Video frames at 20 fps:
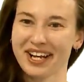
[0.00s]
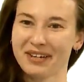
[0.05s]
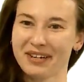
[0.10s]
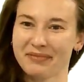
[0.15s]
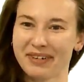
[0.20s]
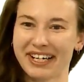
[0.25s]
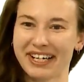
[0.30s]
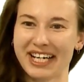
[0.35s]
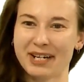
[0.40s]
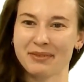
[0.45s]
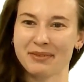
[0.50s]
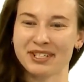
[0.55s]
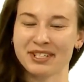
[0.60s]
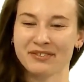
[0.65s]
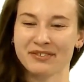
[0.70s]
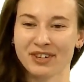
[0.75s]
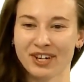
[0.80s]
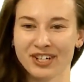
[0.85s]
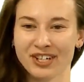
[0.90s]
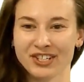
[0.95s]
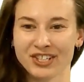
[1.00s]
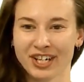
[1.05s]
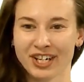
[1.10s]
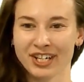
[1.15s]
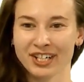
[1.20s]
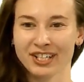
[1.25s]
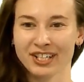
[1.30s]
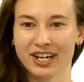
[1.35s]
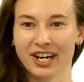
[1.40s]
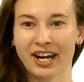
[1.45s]
My name is Yvonne
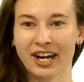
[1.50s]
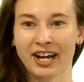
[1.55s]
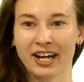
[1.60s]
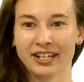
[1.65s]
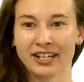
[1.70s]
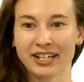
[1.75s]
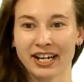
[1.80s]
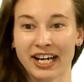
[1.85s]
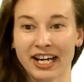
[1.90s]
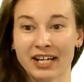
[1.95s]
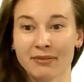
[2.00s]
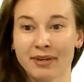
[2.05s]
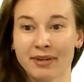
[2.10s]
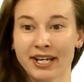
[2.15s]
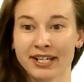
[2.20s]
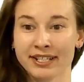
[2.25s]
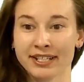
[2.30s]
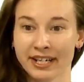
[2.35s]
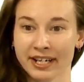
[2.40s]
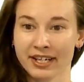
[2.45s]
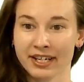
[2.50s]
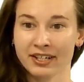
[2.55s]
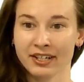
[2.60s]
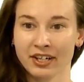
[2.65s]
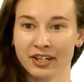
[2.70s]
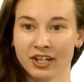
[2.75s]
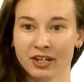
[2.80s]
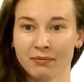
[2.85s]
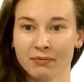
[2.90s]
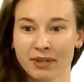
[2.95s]
Chart, and I am a second-year